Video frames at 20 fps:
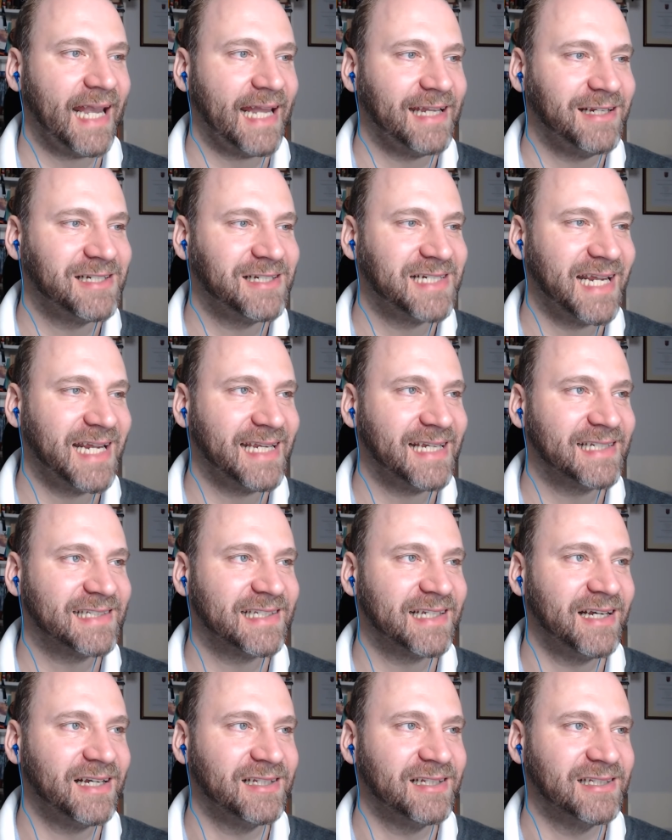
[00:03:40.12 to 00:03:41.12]
can you take
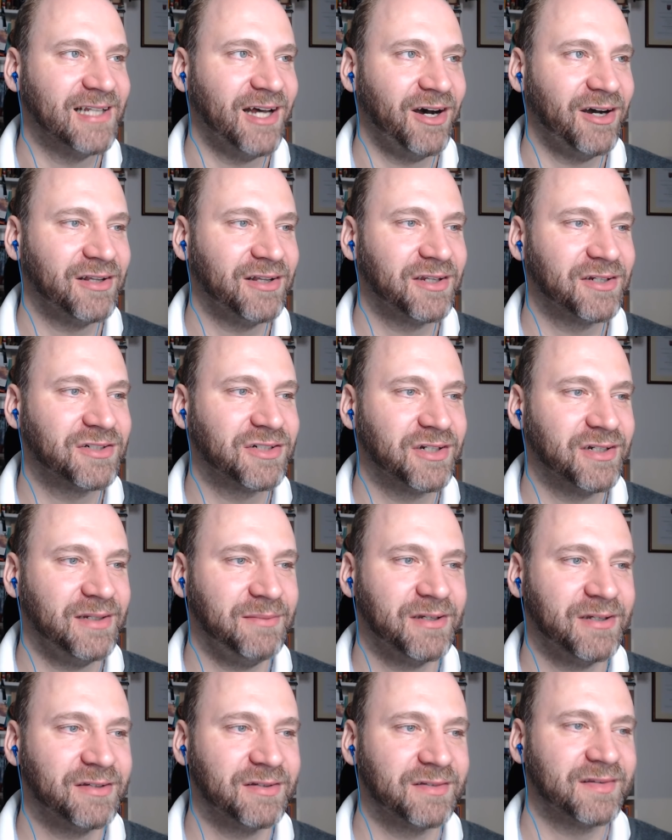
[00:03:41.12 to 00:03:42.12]
us along the journey?
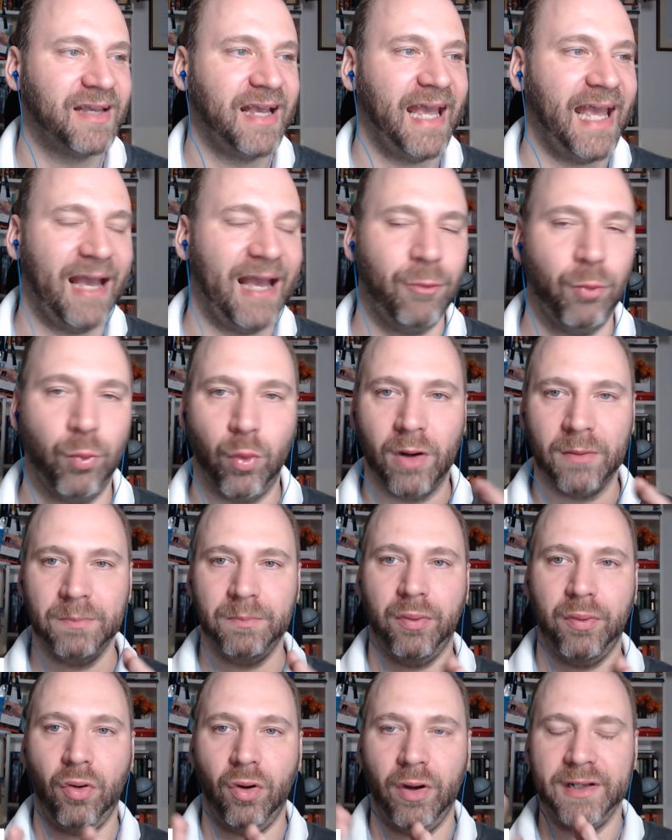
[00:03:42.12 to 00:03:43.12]
Because at one
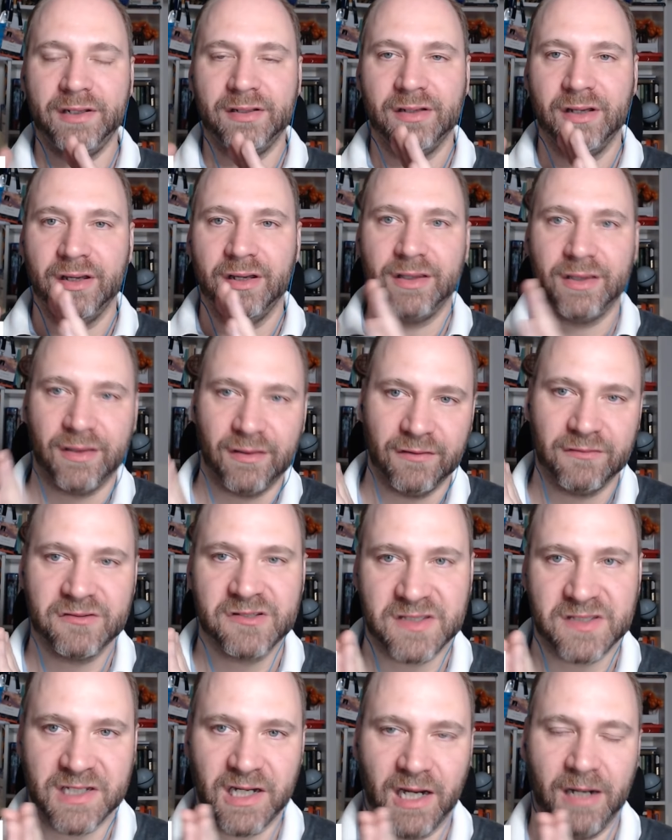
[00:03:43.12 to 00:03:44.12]
point you
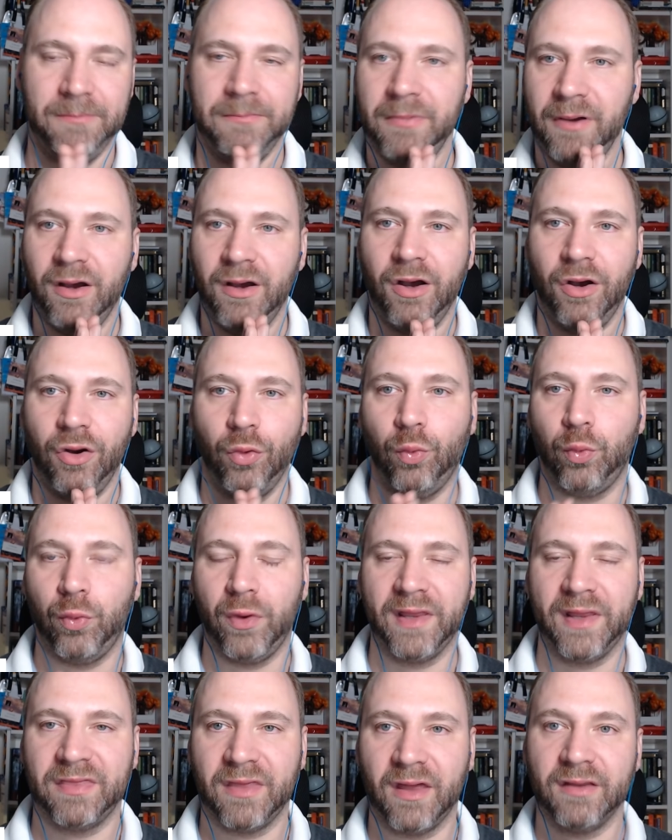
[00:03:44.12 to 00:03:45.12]
stop
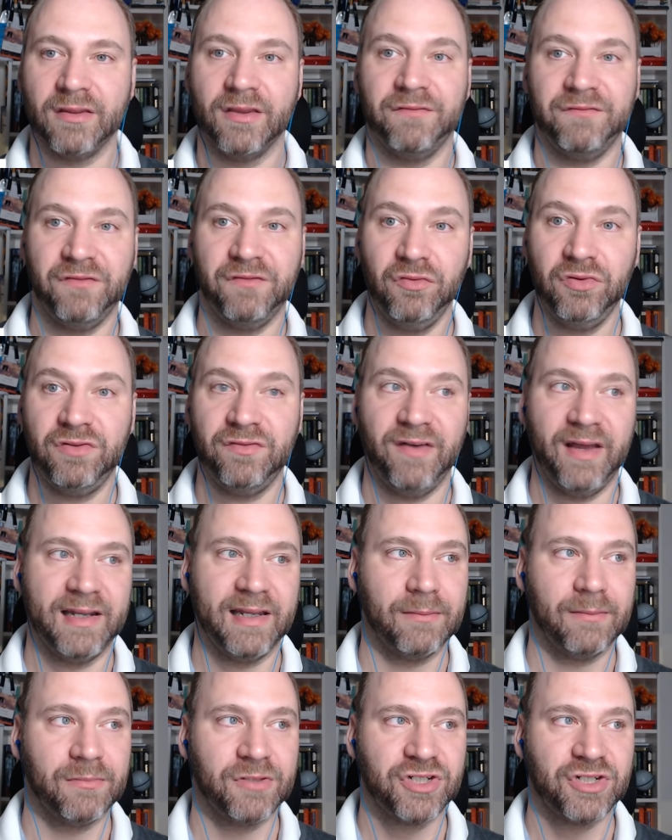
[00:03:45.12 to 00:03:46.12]
with the food
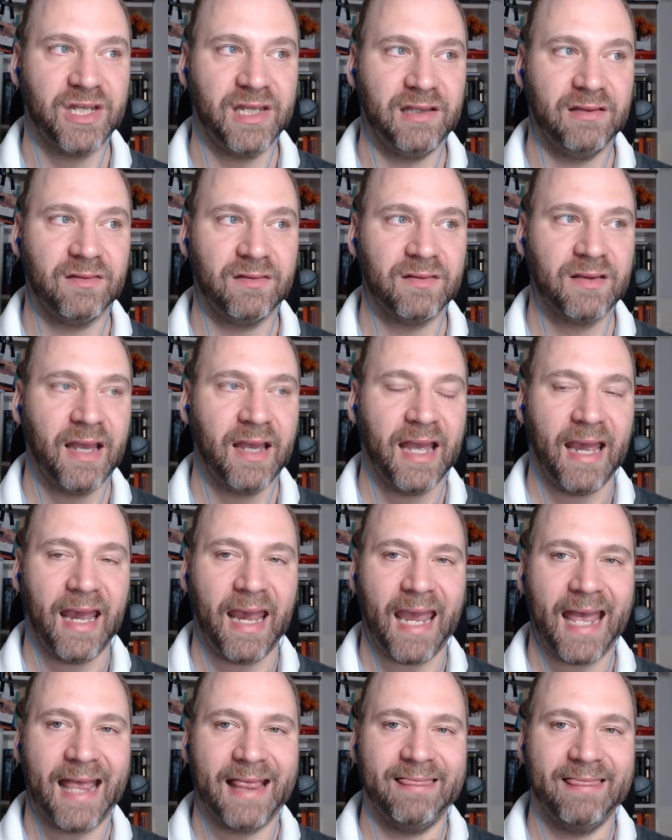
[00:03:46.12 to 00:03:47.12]
vending machines
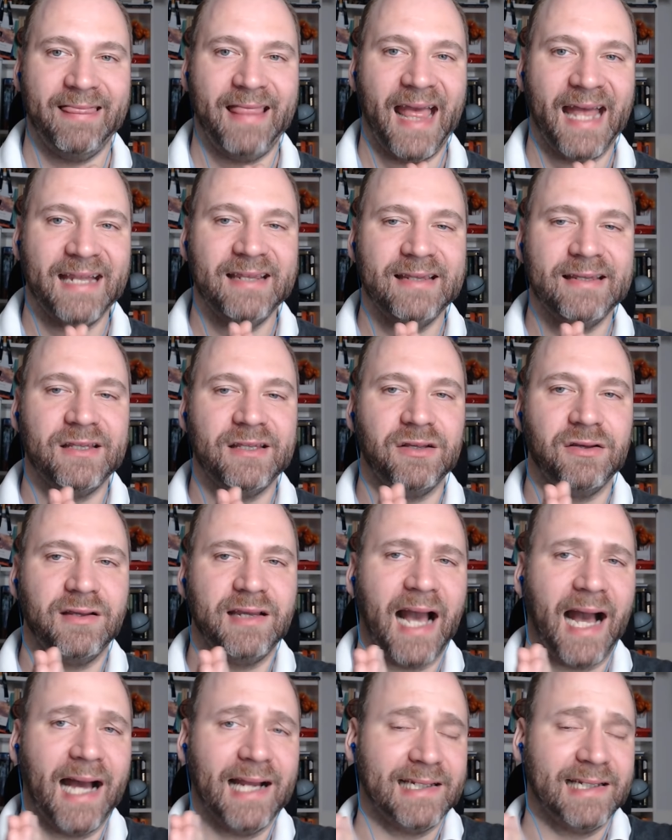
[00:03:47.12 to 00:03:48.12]
and then you
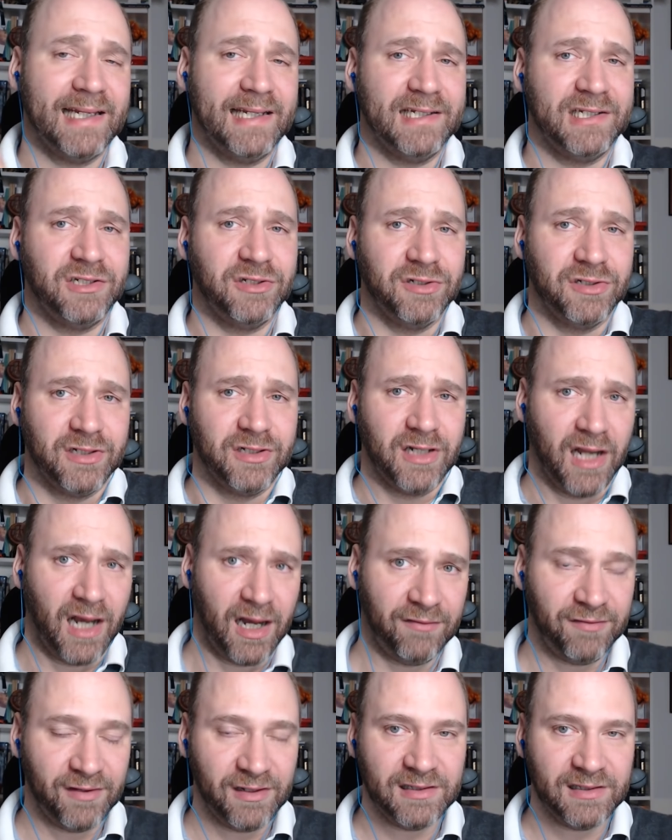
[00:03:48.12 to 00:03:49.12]
got into
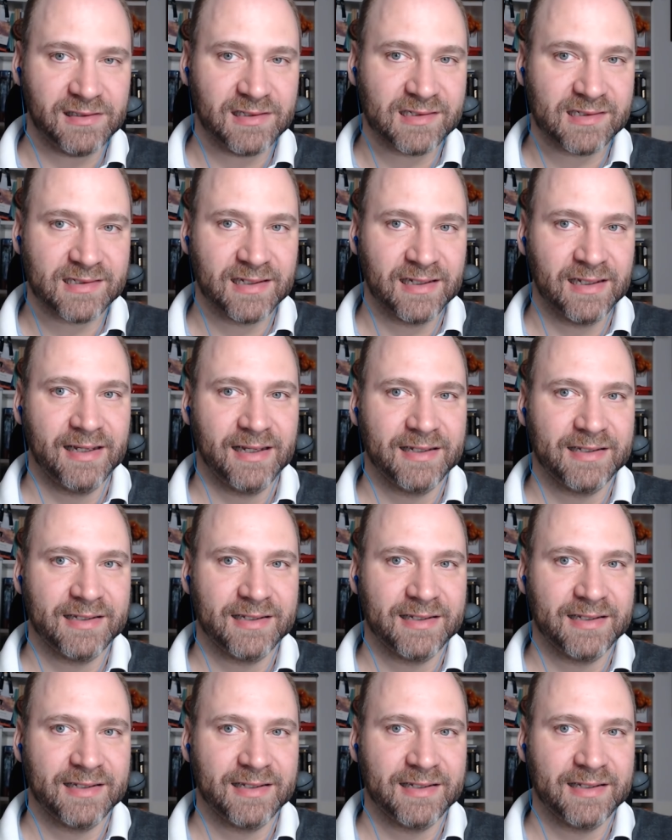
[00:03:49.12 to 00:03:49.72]
novels.